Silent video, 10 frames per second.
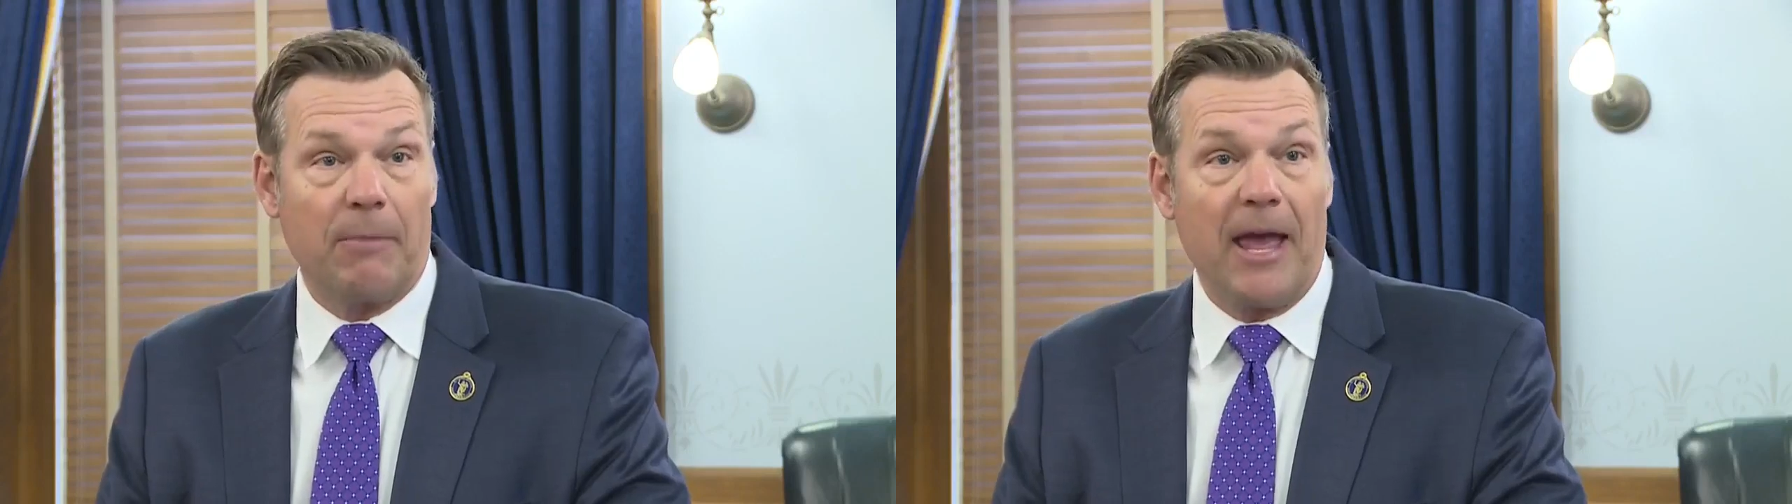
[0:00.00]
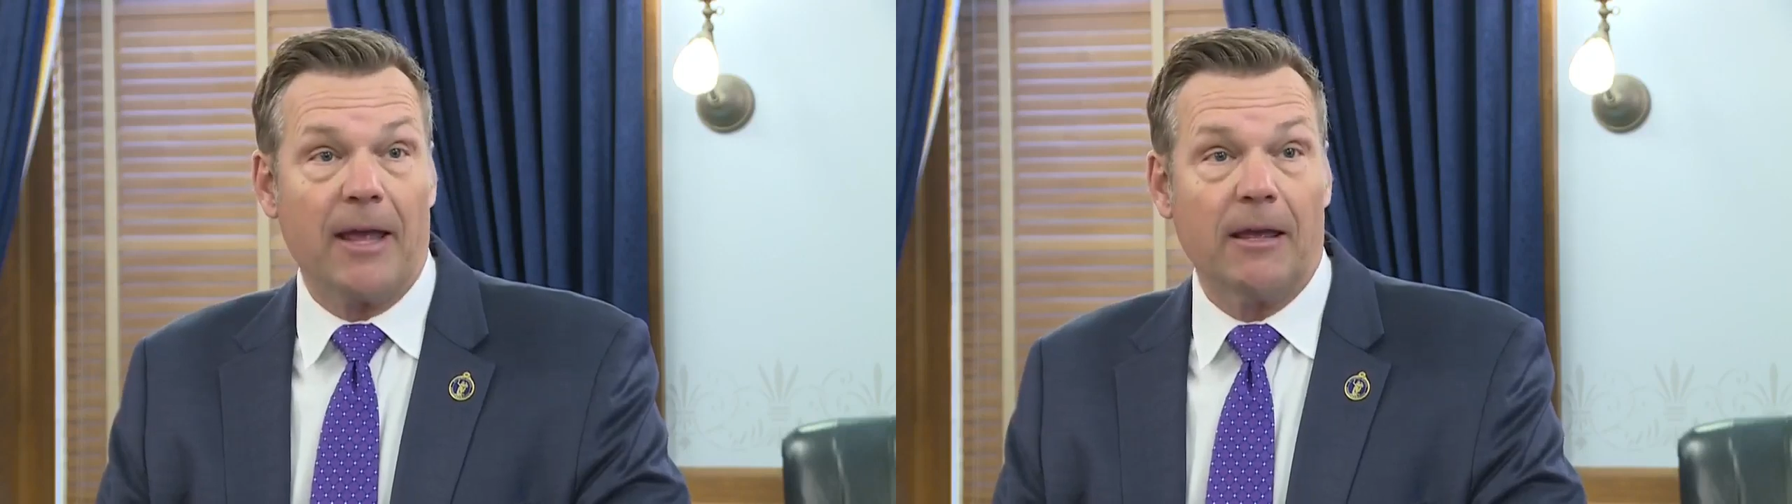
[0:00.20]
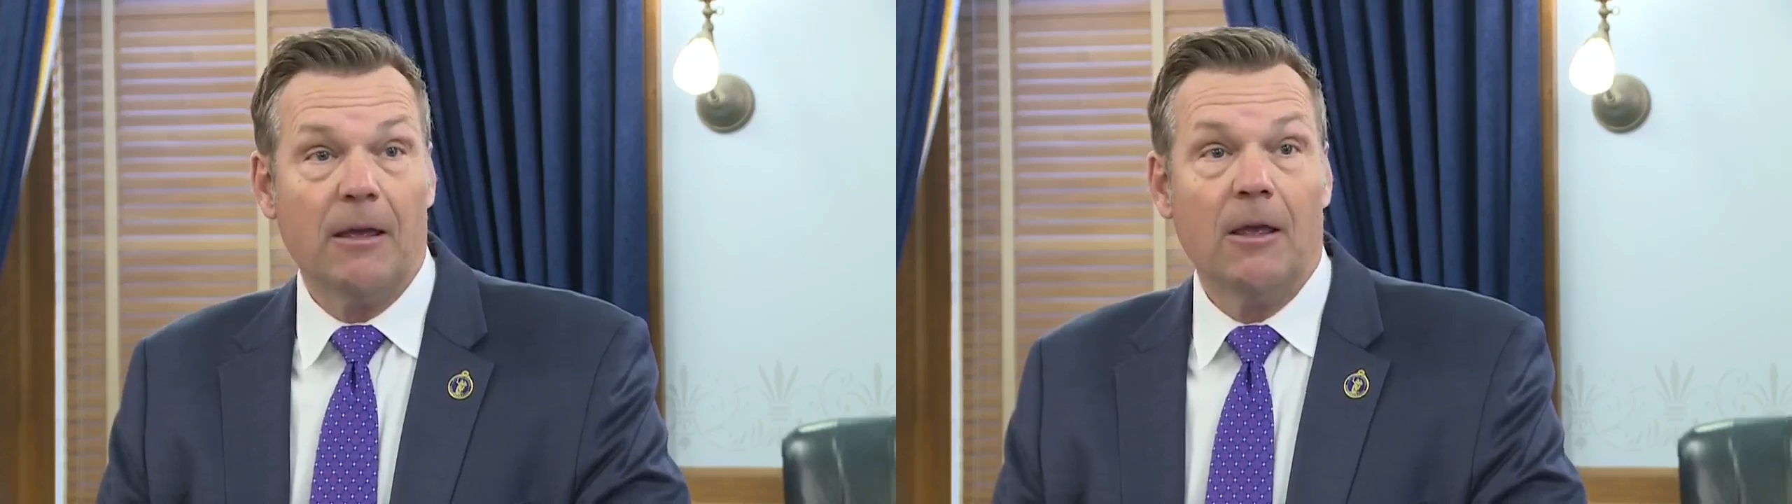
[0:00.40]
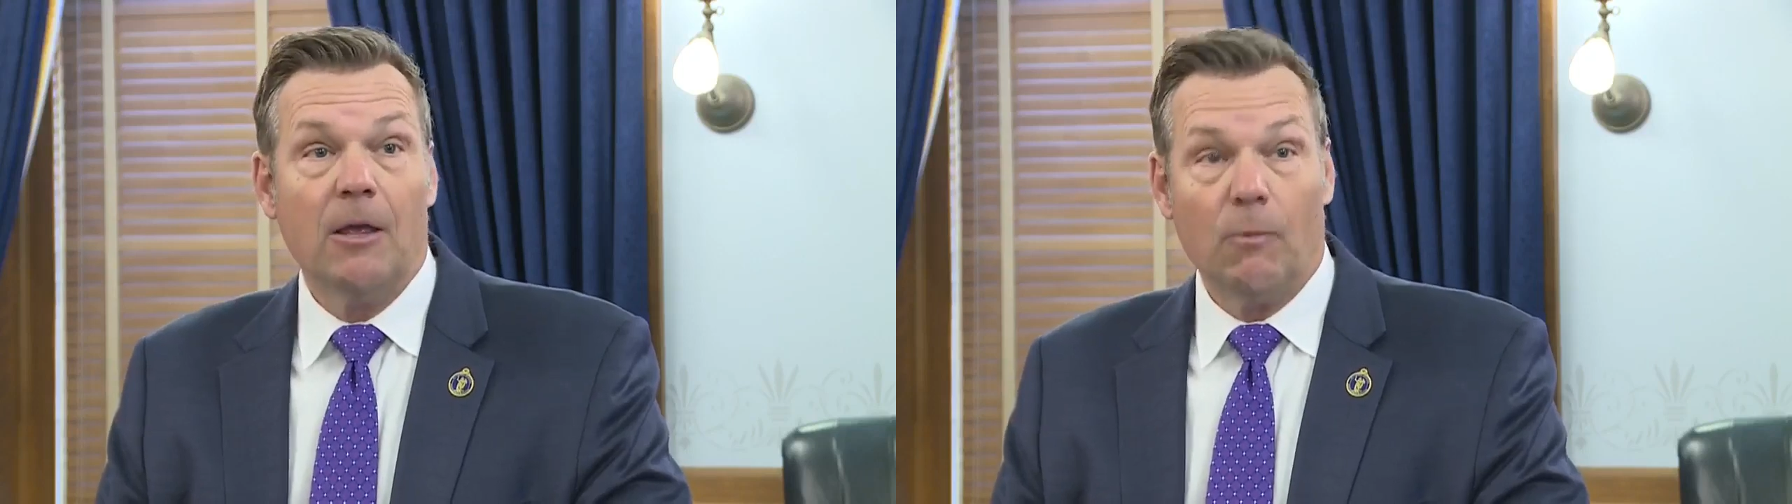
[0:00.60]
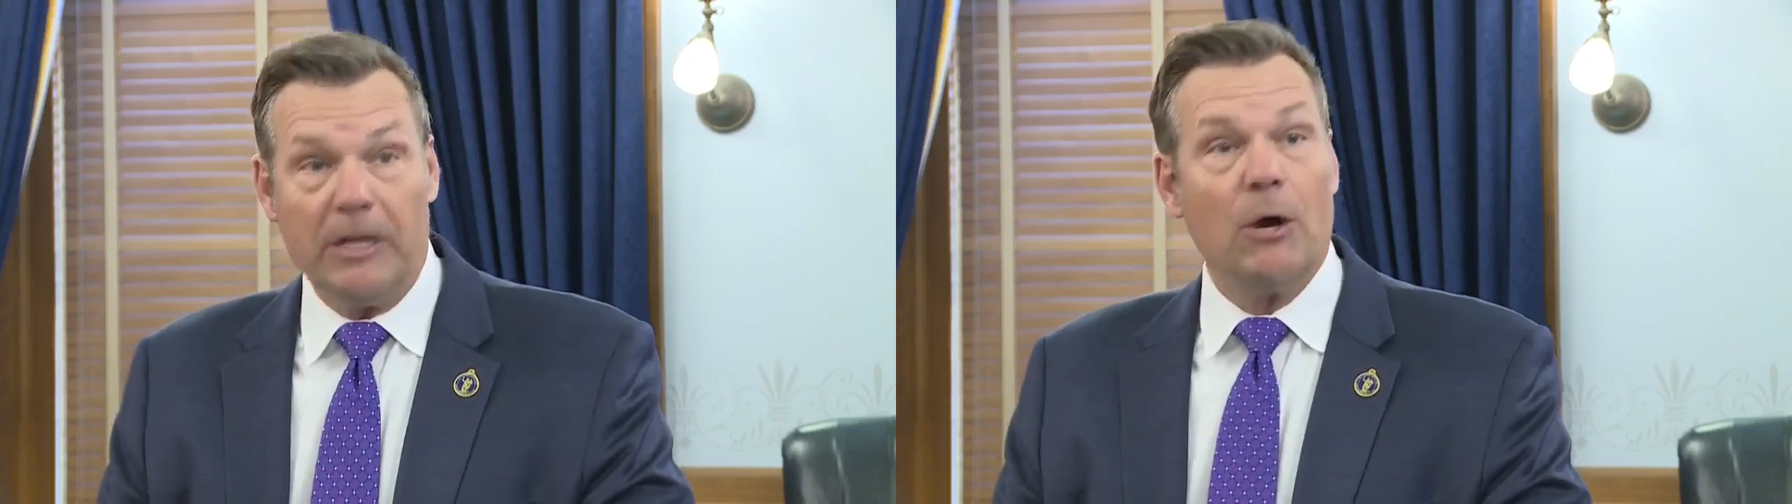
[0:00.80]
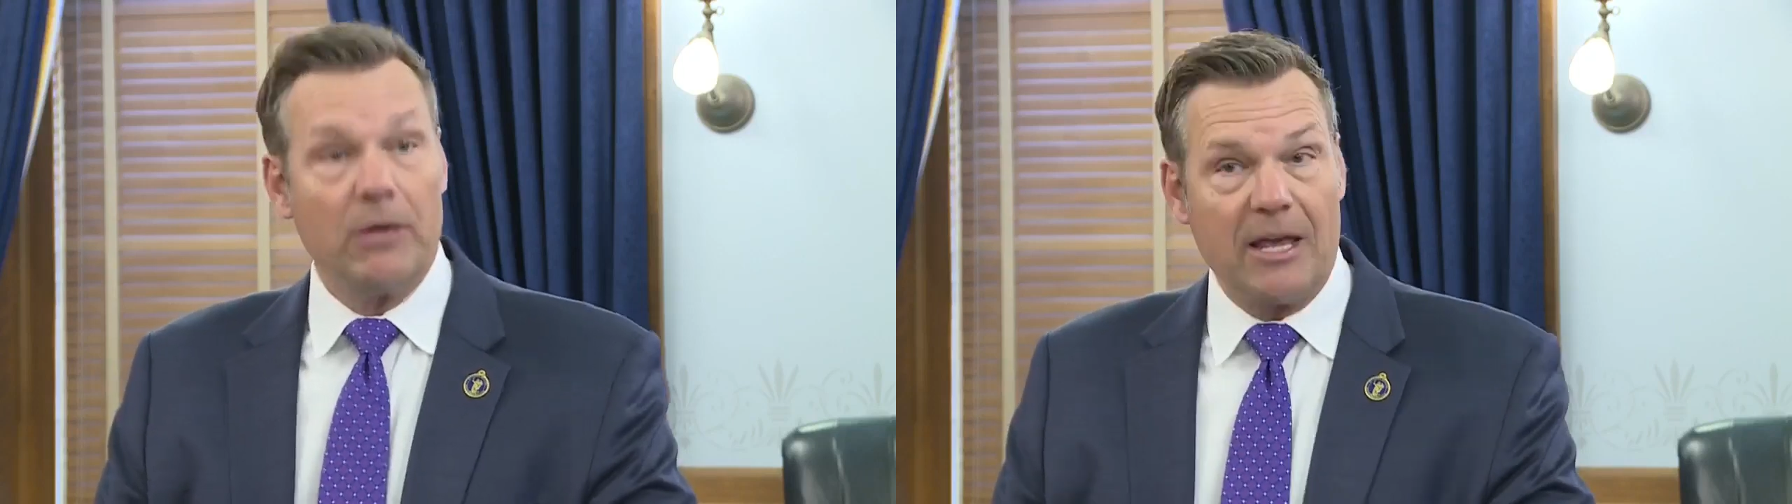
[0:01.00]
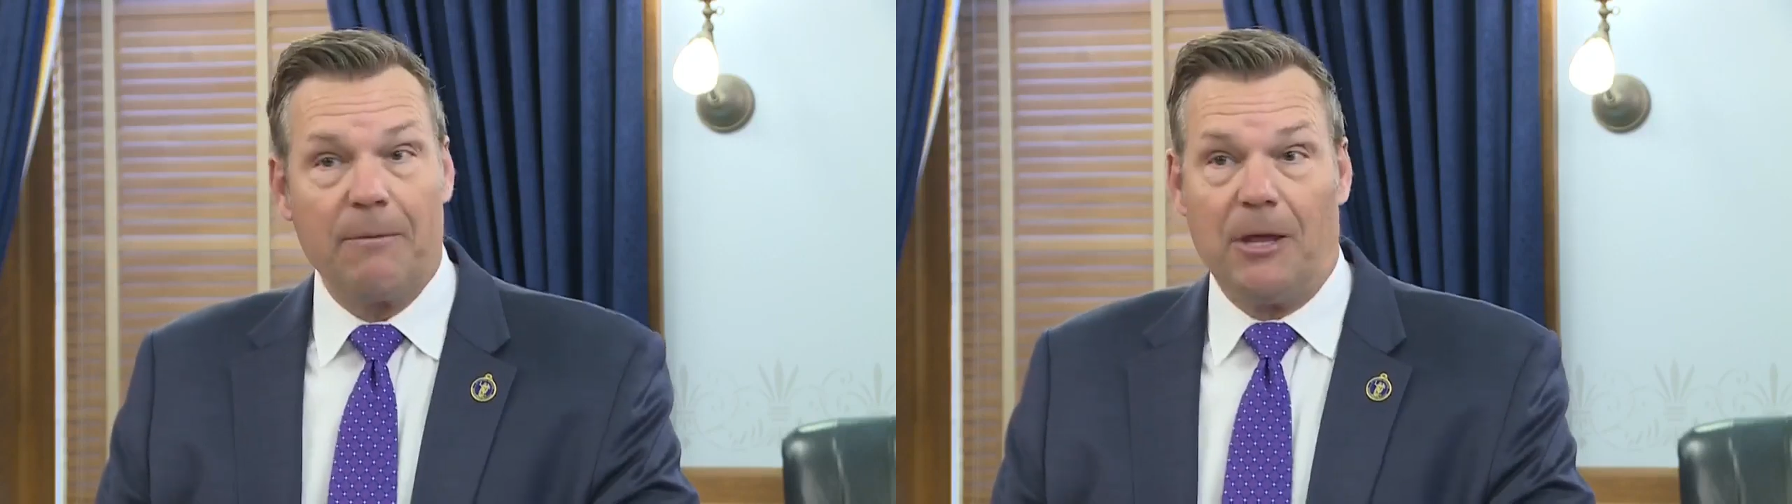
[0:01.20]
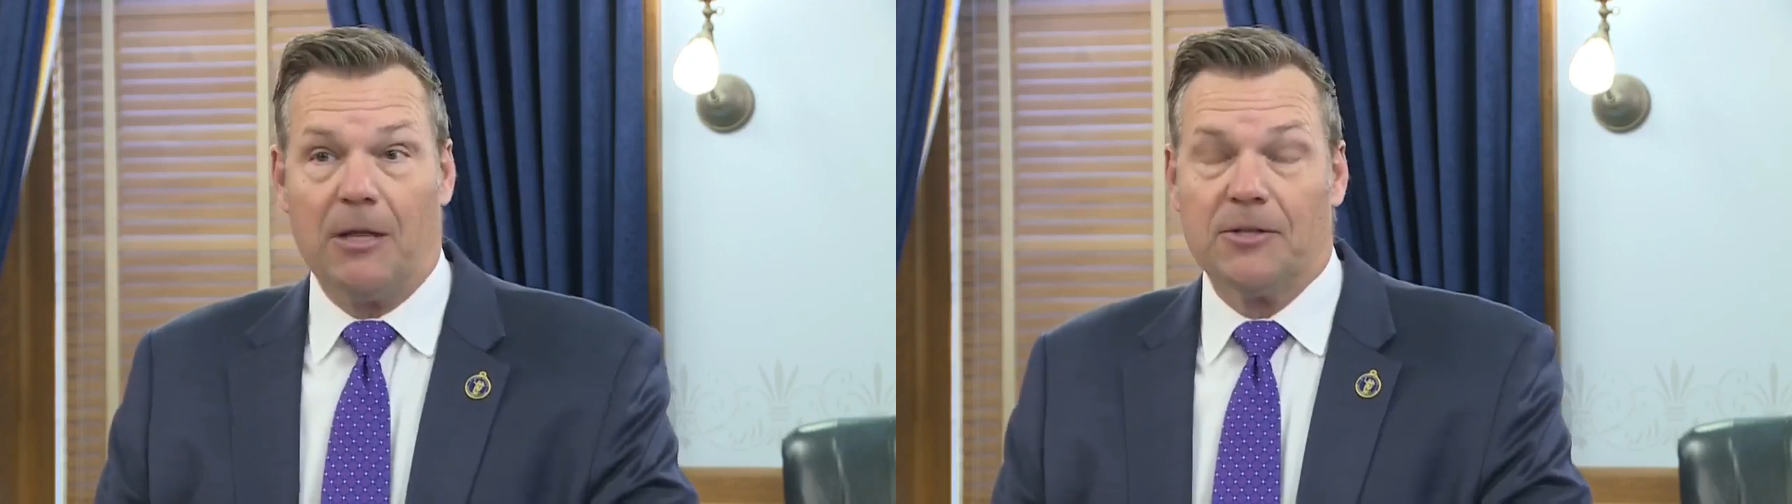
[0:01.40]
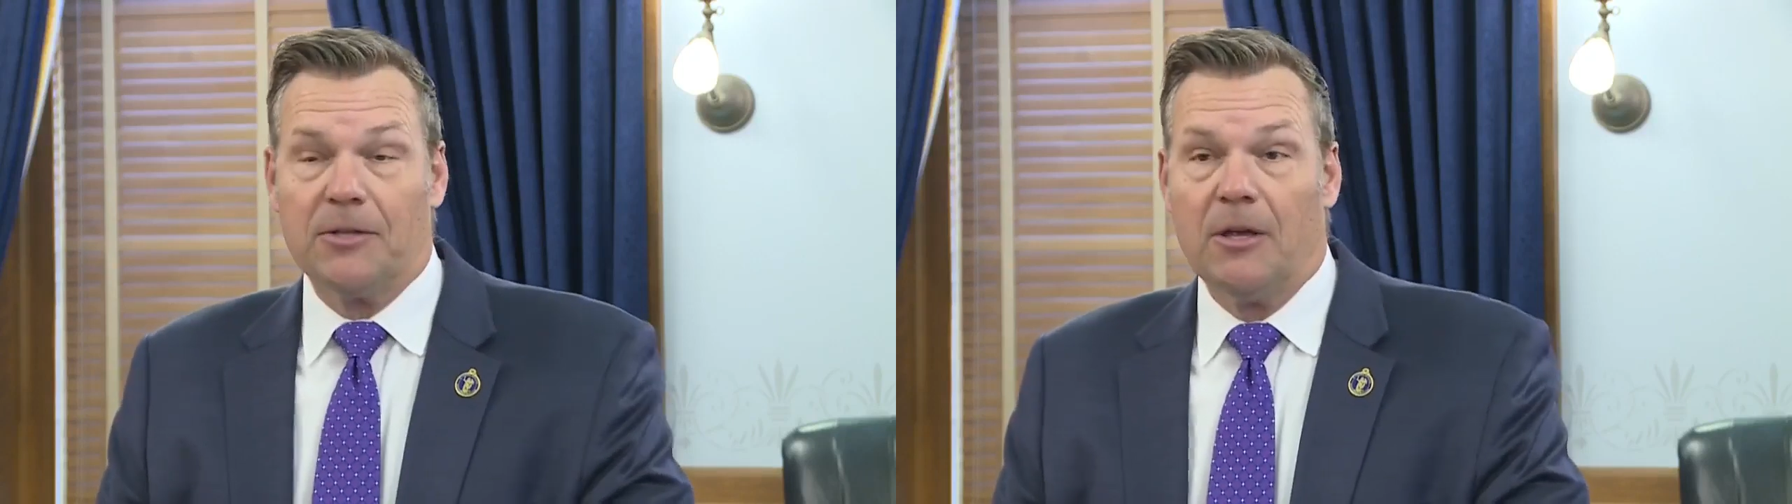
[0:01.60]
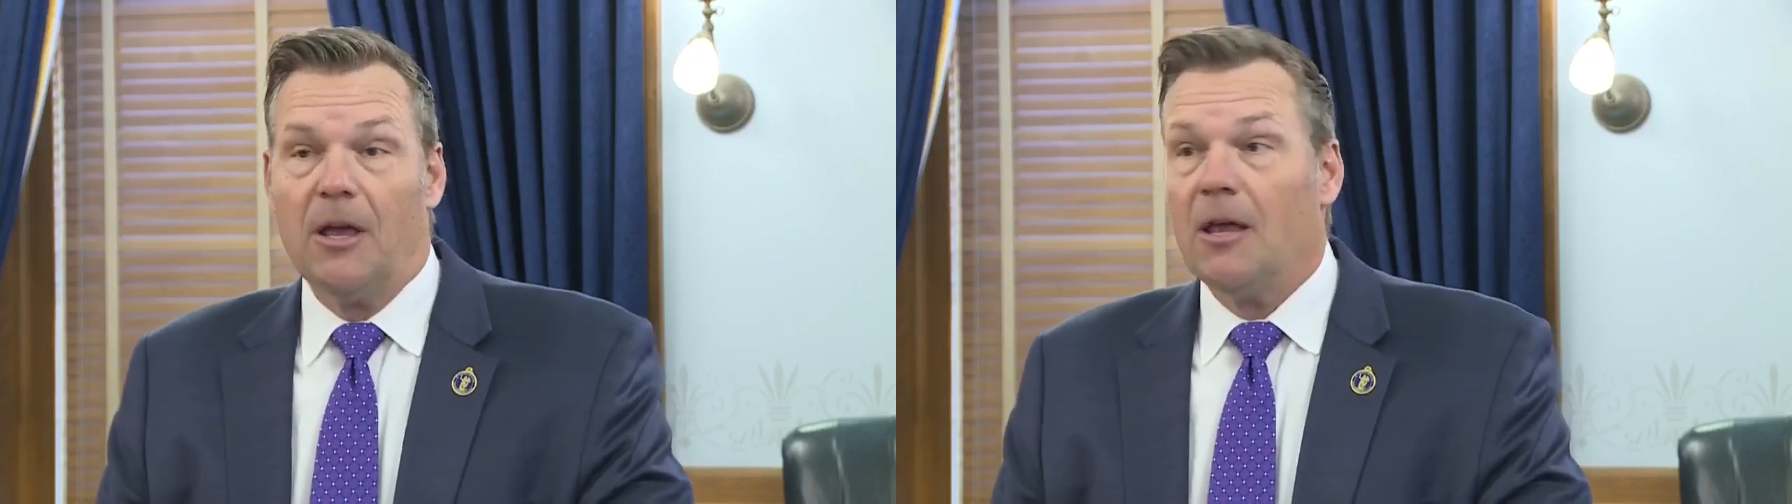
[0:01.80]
bank, we know what that means.